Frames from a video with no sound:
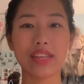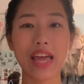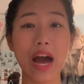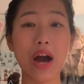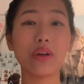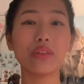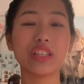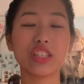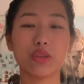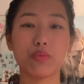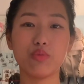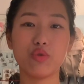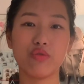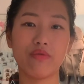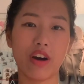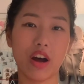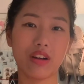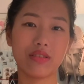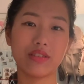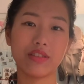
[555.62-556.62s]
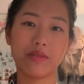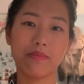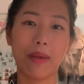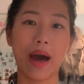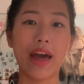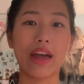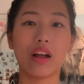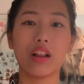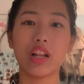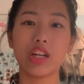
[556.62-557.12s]
Now let's move on to
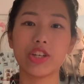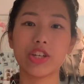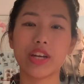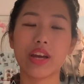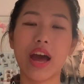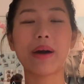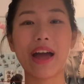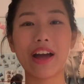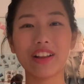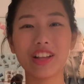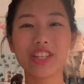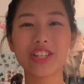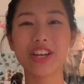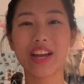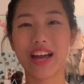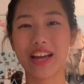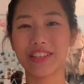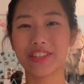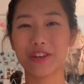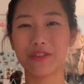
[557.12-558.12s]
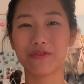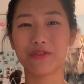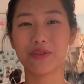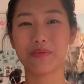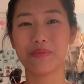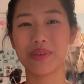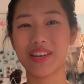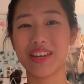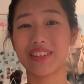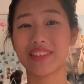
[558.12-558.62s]
biology. Biology SL for
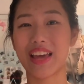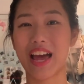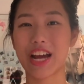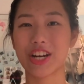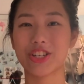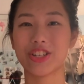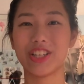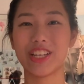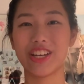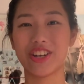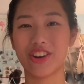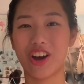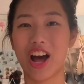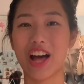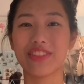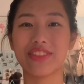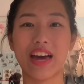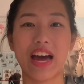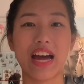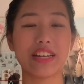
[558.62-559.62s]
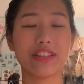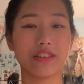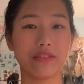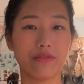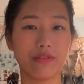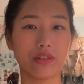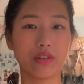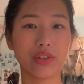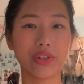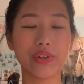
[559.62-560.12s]
me is actually not that
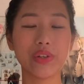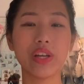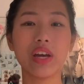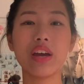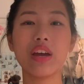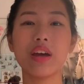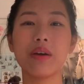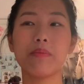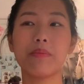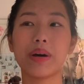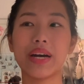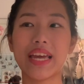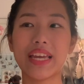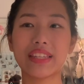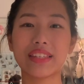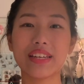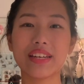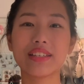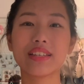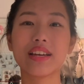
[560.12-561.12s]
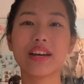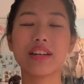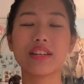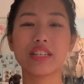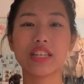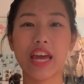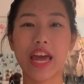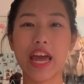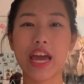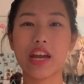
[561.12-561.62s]
difficult, but it does
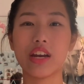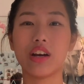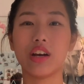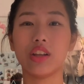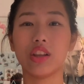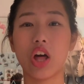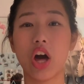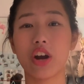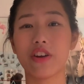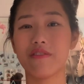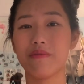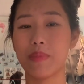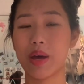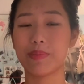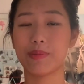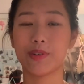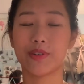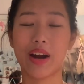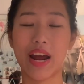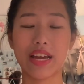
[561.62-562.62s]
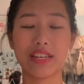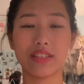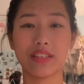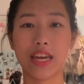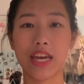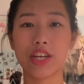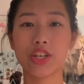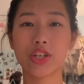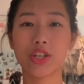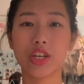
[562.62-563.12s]
contain a lot of
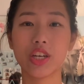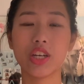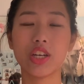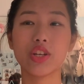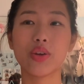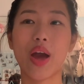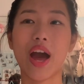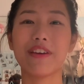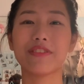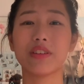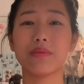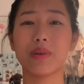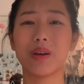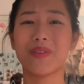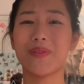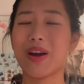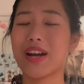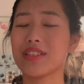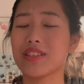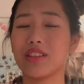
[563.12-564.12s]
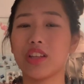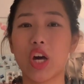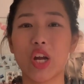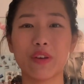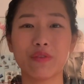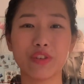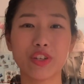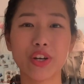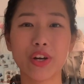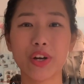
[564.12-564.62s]
memorization. You have to memorize a lot
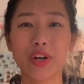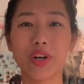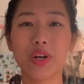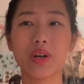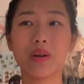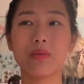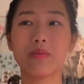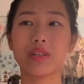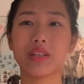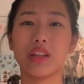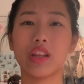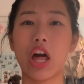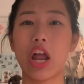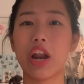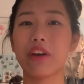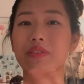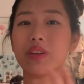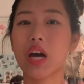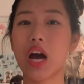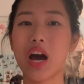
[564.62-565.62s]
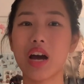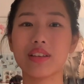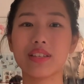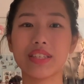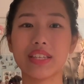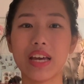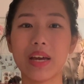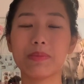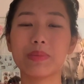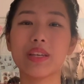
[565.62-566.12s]
of terms, a lot of
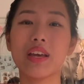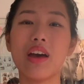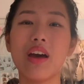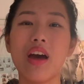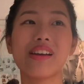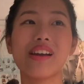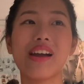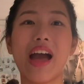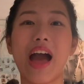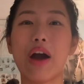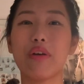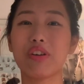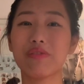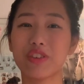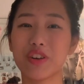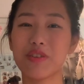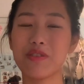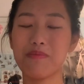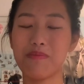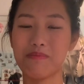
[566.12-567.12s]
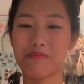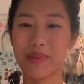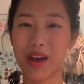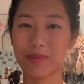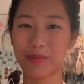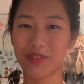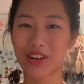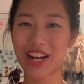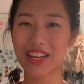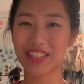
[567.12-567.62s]
concepts. However,
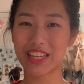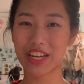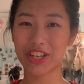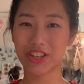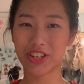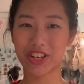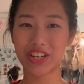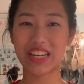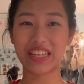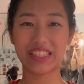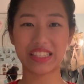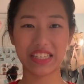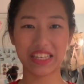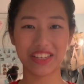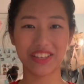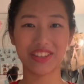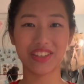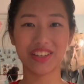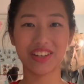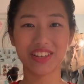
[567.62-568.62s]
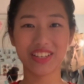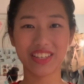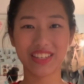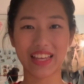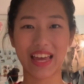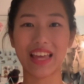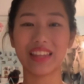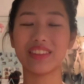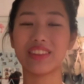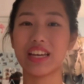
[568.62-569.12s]
memorization is easier
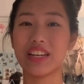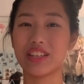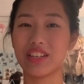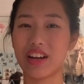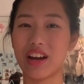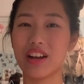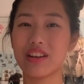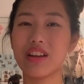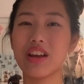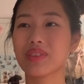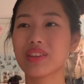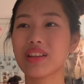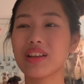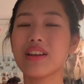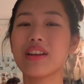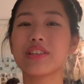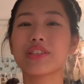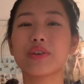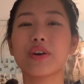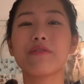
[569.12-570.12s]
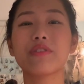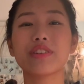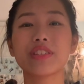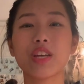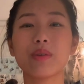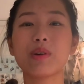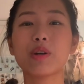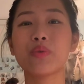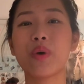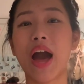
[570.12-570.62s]
said than done. So if you're
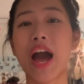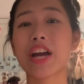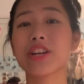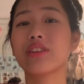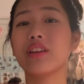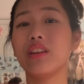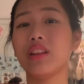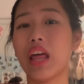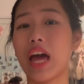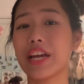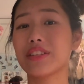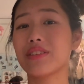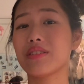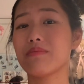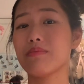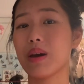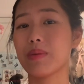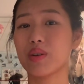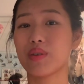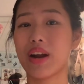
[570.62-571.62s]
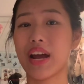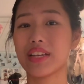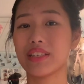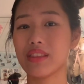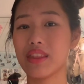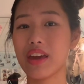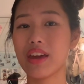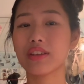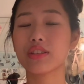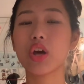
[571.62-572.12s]
someone who actually likes to memorize
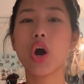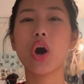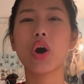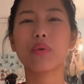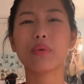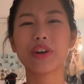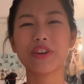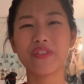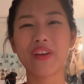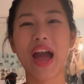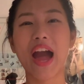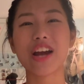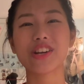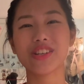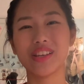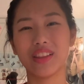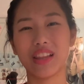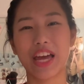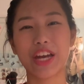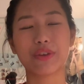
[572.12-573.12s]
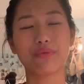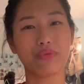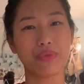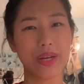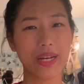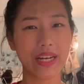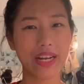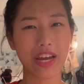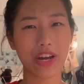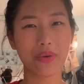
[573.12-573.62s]
things, or if you actually like
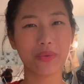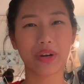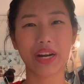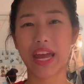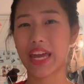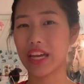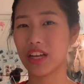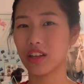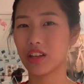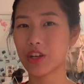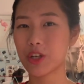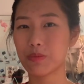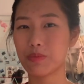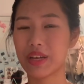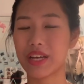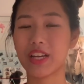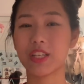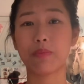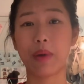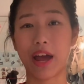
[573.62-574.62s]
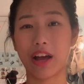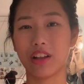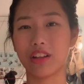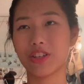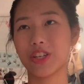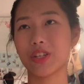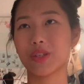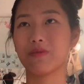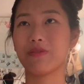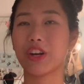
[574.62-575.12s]
reading or English, because
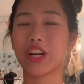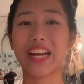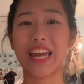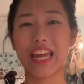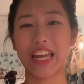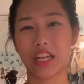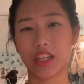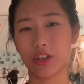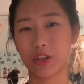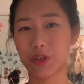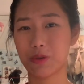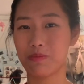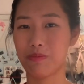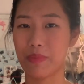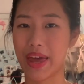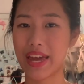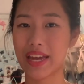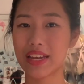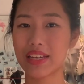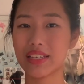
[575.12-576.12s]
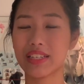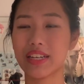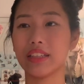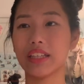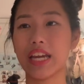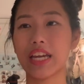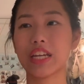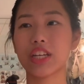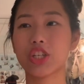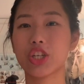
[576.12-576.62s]
biology is very English-based and
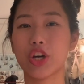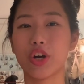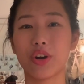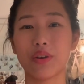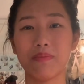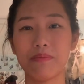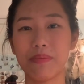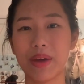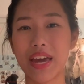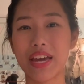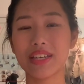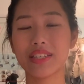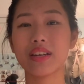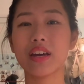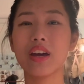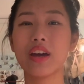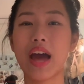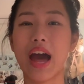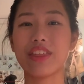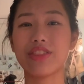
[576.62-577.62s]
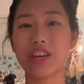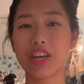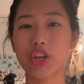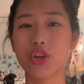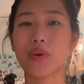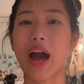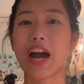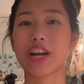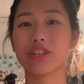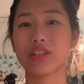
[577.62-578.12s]
like term-based, I think
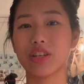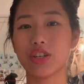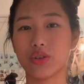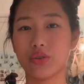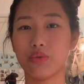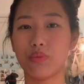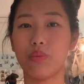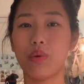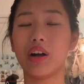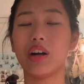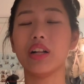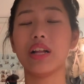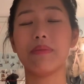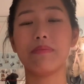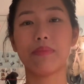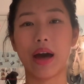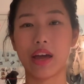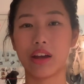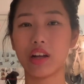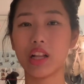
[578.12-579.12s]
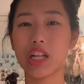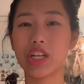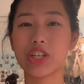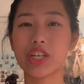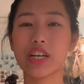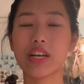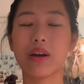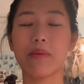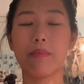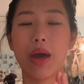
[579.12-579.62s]
you'll actually do well in
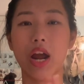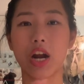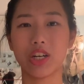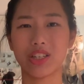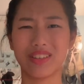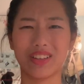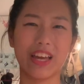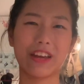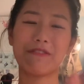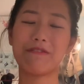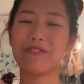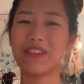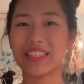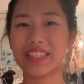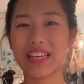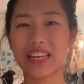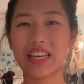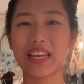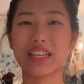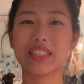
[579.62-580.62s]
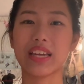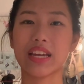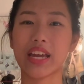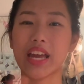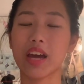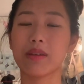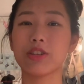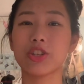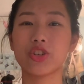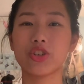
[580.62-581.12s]
biology compared to like physics and
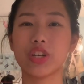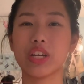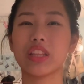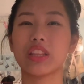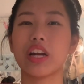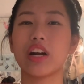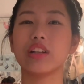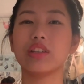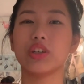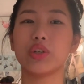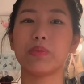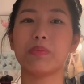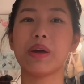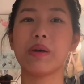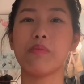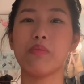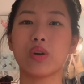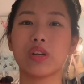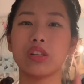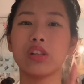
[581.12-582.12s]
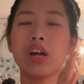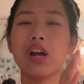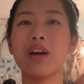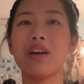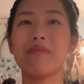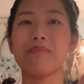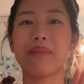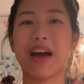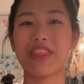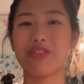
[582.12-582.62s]
chemistry that are a little bit more
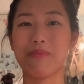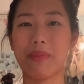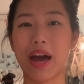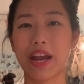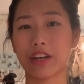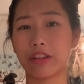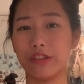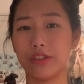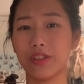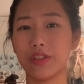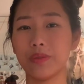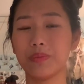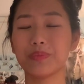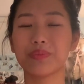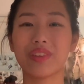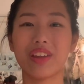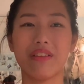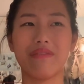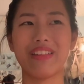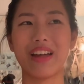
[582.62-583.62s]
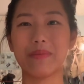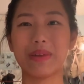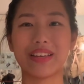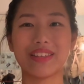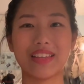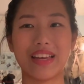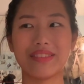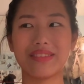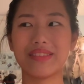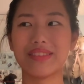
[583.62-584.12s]
mathematical, if that makes
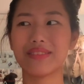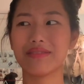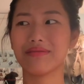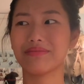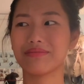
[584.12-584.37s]
sense.